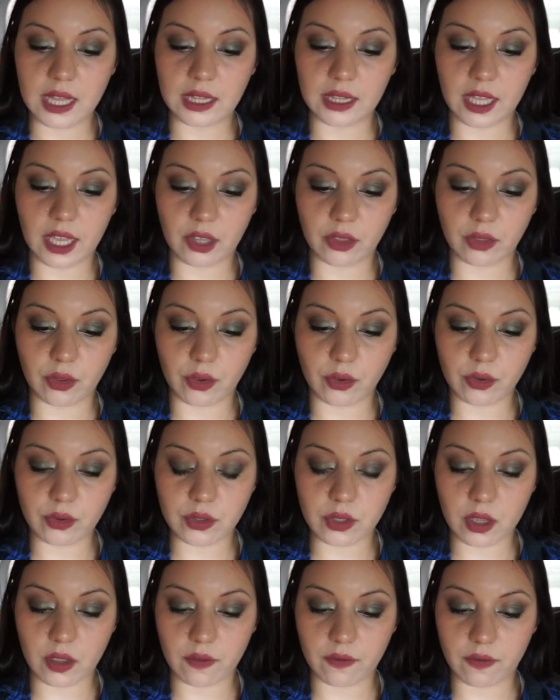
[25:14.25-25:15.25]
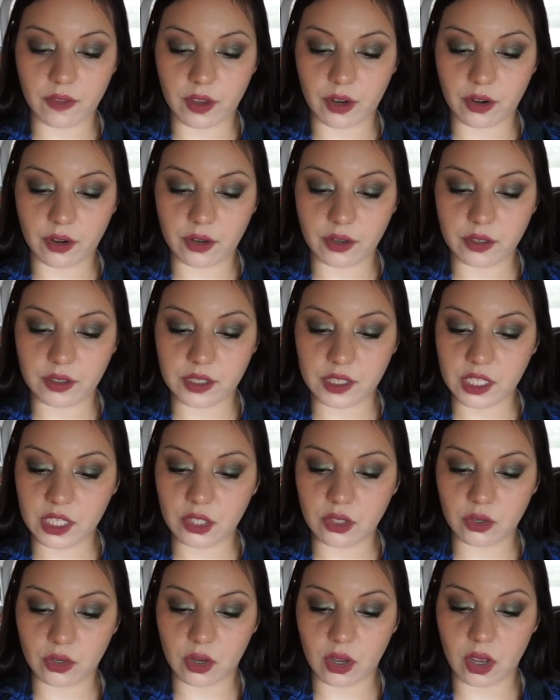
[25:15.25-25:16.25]
like those of their
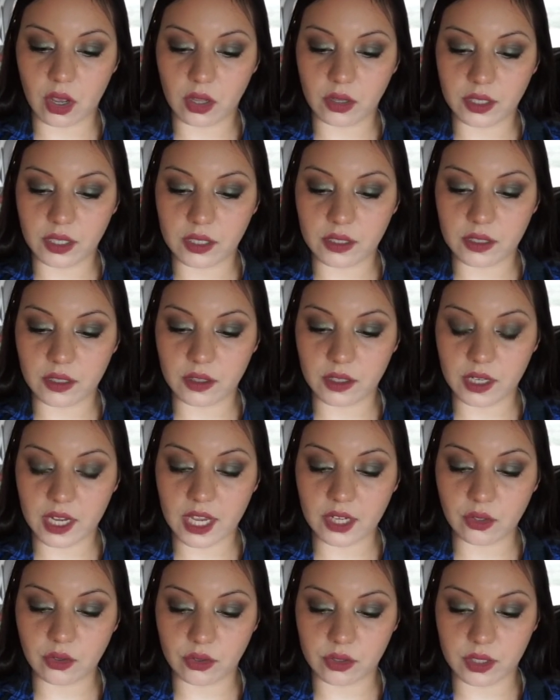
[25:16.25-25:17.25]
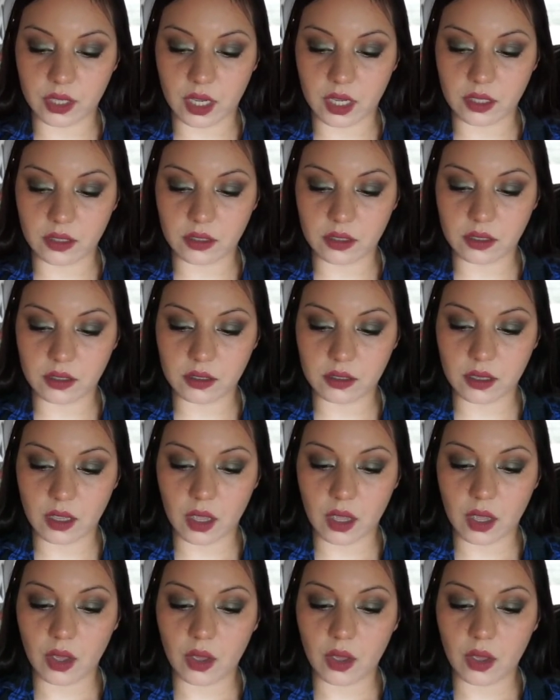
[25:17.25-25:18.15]
senior colleagues in the natural sciences.